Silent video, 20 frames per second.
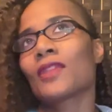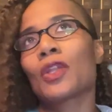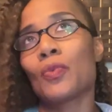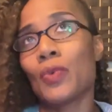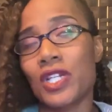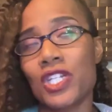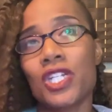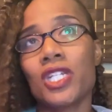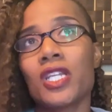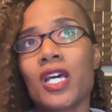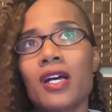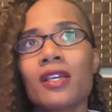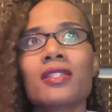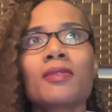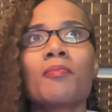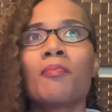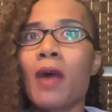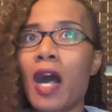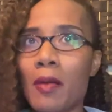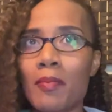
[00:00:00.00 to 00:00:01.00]
which he
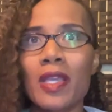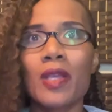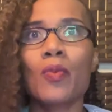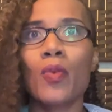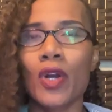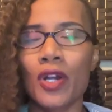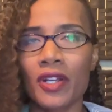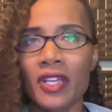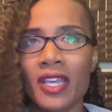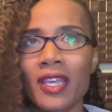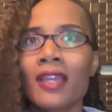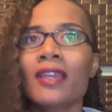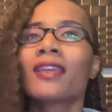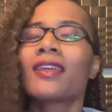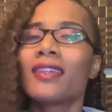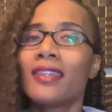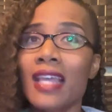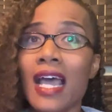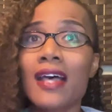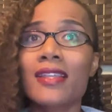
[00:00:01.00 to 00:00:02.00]
does, mommy
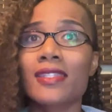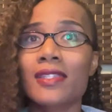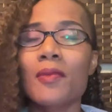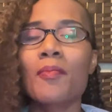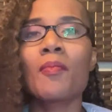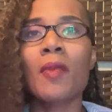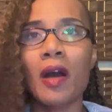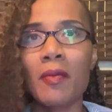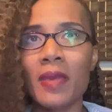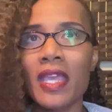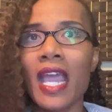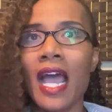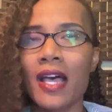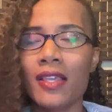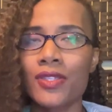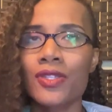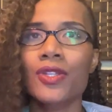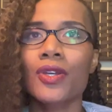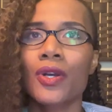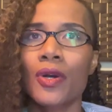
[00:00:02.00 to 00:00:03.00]
working, yes, mommy
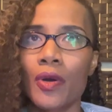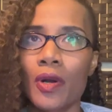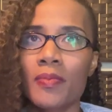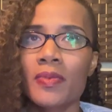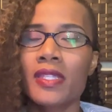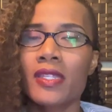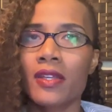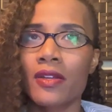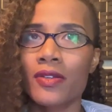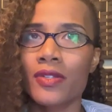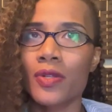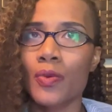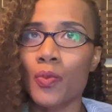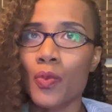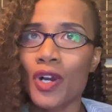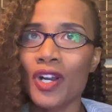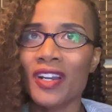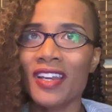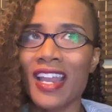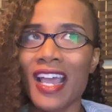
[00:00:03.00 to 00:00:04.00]
has to go upstairs
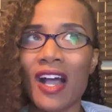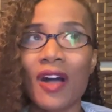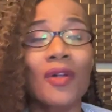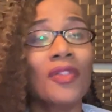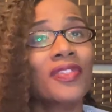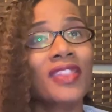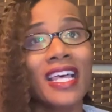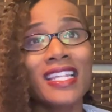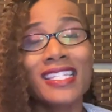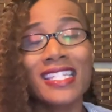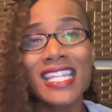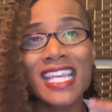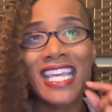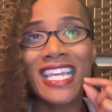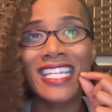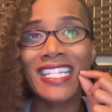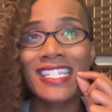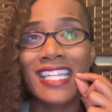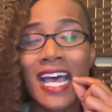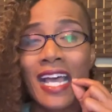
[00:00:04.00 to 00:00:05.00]
and work now. That's the
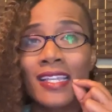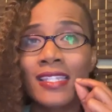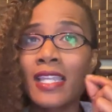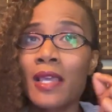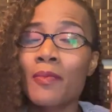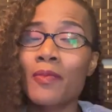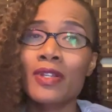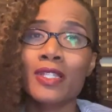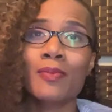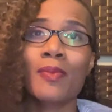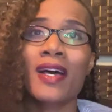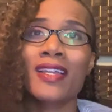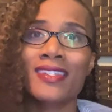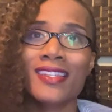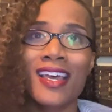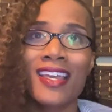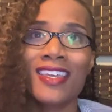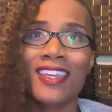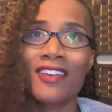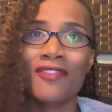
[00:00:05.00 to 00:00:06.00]
exact same
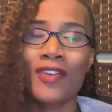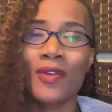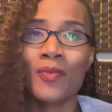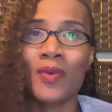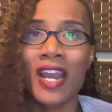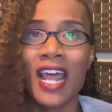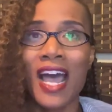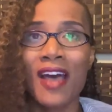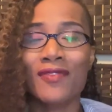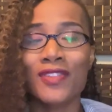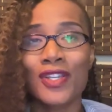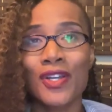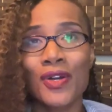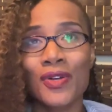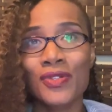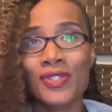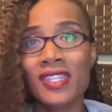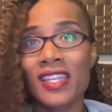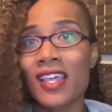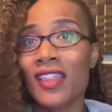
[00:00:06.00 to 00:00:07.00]
response I give him when I have to
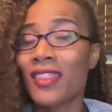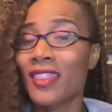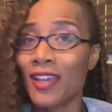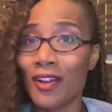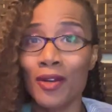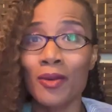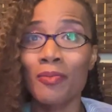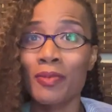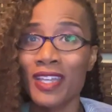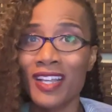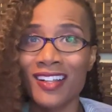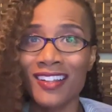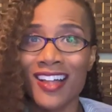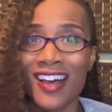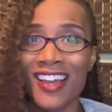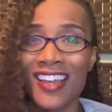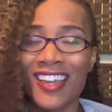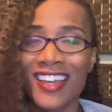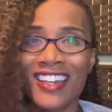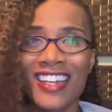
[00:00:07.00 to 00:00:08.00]
go see a therapy
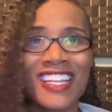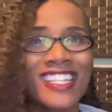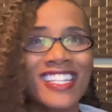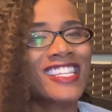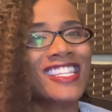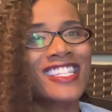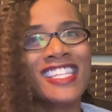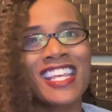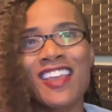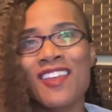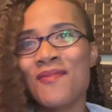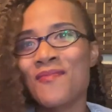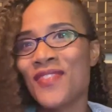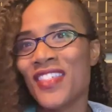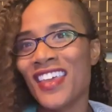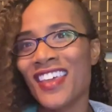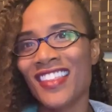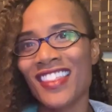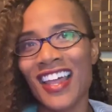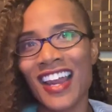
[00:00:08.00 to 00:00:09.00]
client. the same
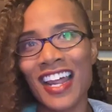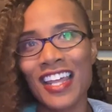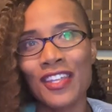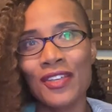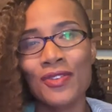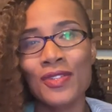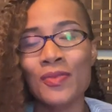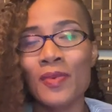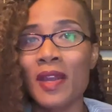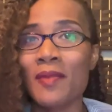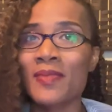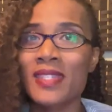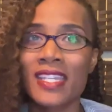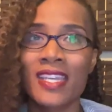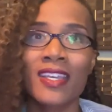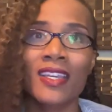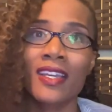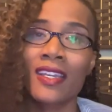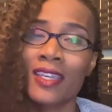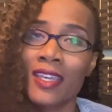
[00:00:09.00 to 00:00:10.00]
thing that I use when I'm
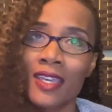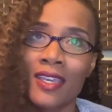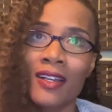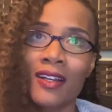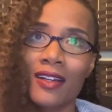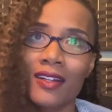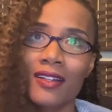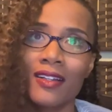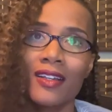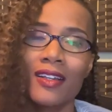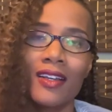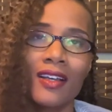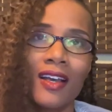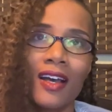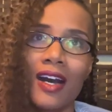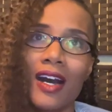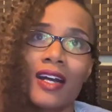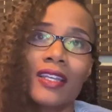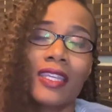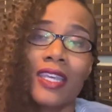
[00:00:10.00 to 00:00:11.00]
seeing a
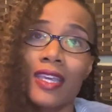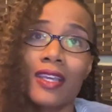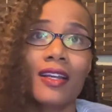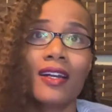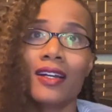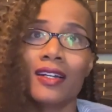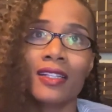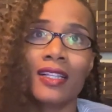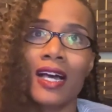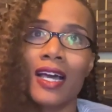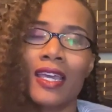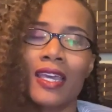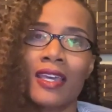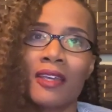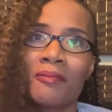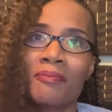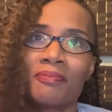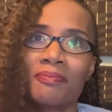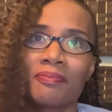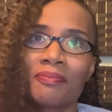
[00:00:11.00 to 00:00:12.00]
kink
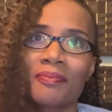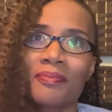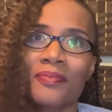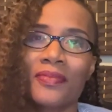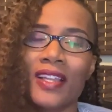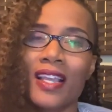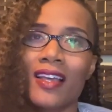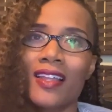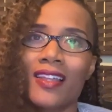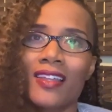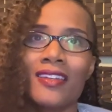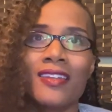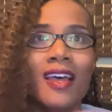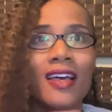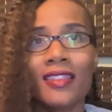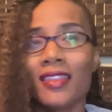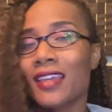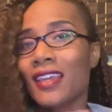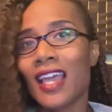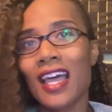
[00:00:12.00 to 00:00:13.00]
client.
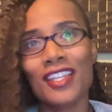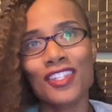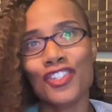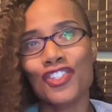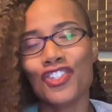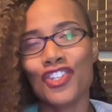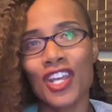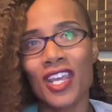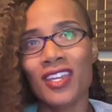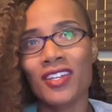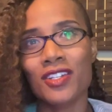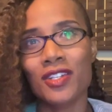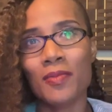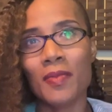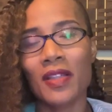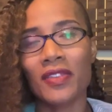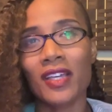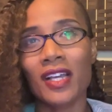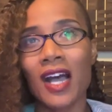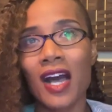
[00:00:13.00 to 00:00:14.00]
Nothing has changed
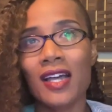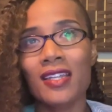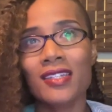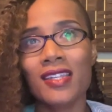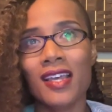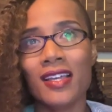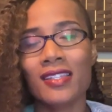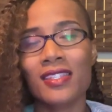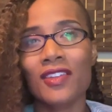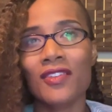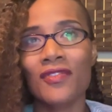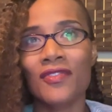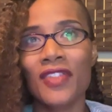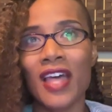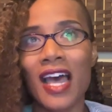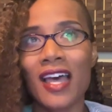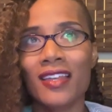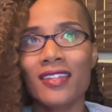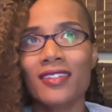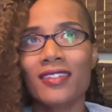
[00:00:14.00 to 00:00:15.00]
about the context of
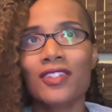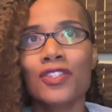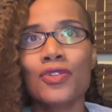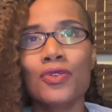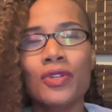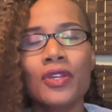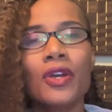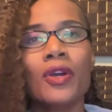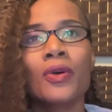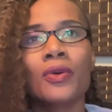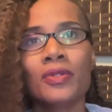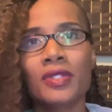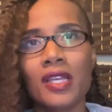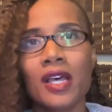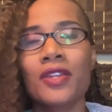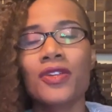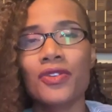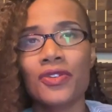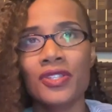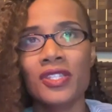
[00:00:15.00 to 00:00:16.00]
that 2-year-old's
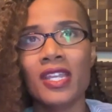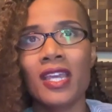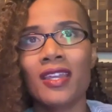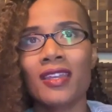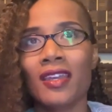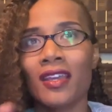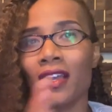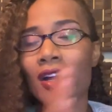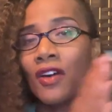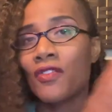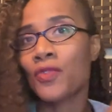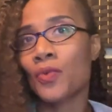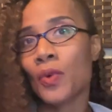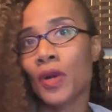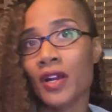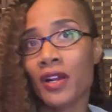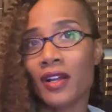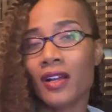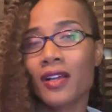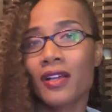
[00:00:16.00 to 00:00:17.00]
understanding of
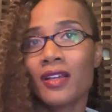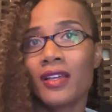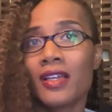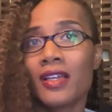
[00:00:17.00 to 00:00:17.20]
work.